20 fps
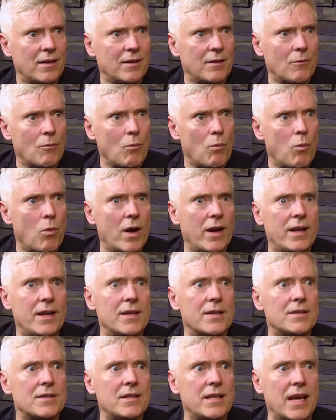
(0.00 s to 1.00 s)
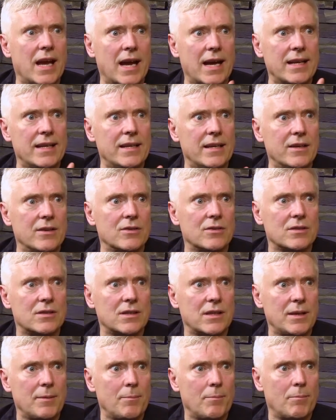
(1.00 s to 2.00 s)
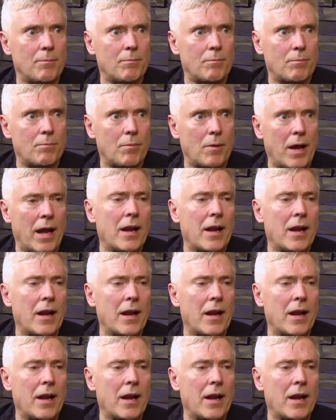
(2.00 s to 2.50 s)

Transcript: What is the ideal sleep? And